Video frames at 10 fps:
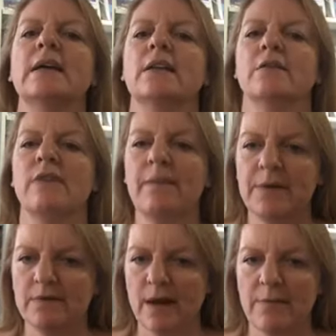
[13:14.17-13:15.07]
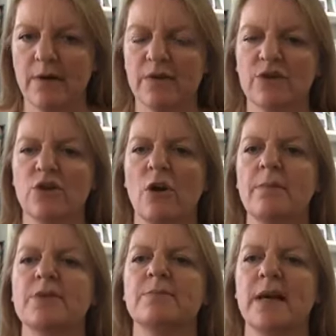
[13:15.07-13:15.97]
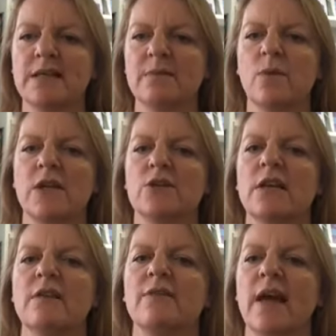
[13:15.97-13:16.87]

the wrap and a wrap over the top, depending where you live,